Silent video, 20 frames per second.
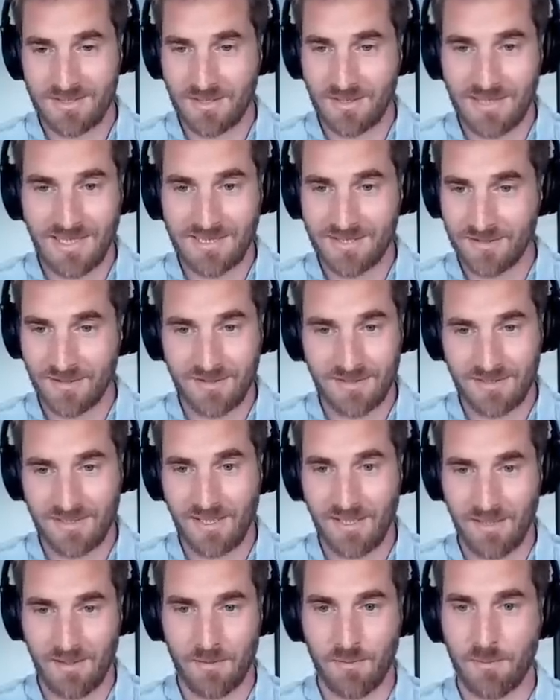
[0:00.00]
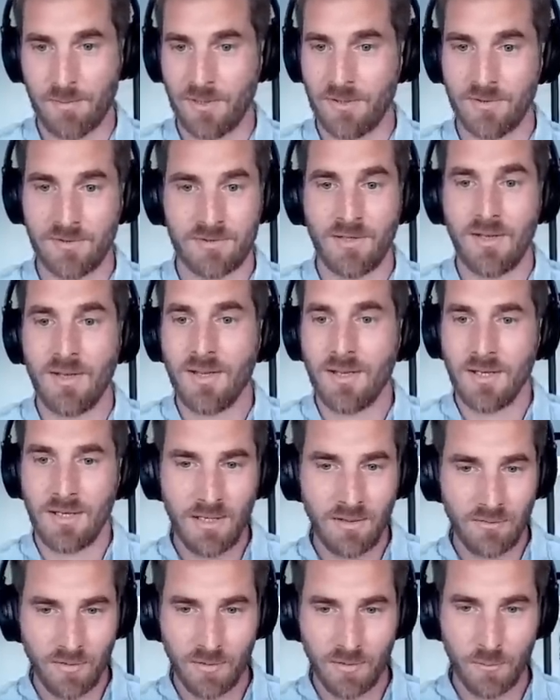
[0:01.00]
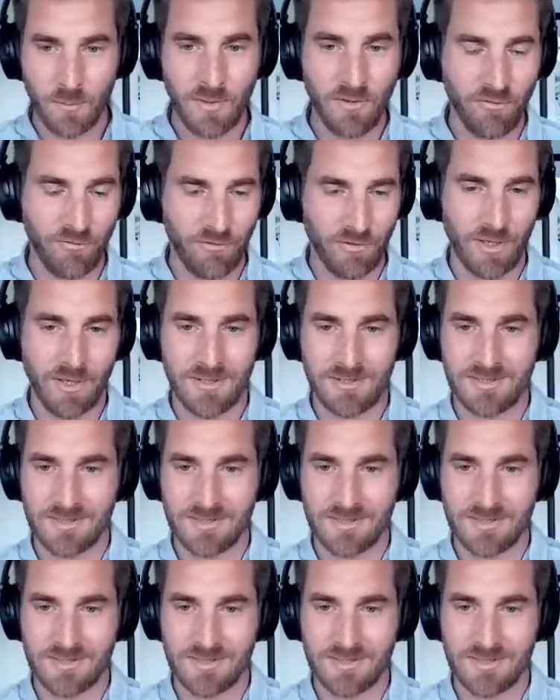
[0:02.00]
doesn't scale, because even with uh,